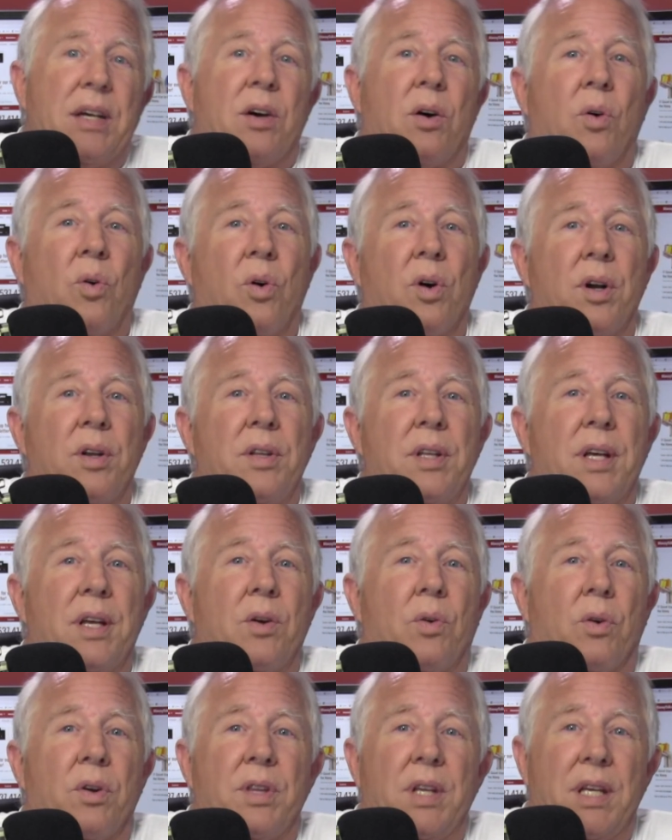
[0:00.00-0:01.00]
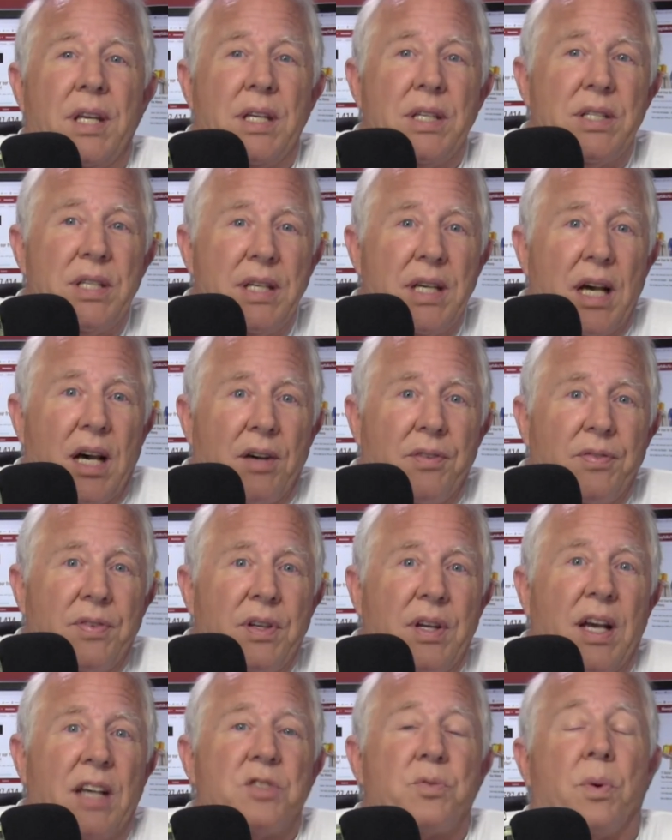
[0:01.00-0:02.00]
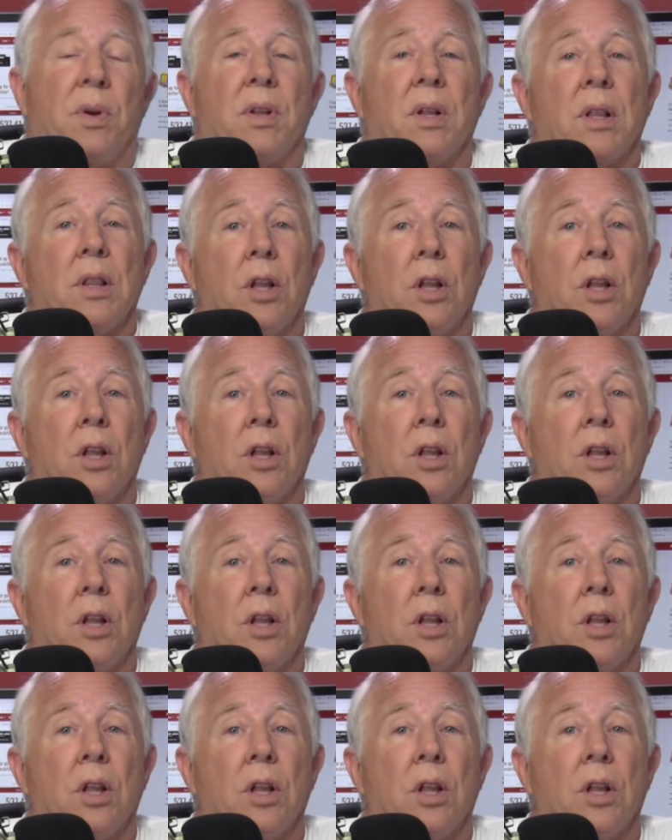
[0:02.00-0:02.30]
or the ETF has one of the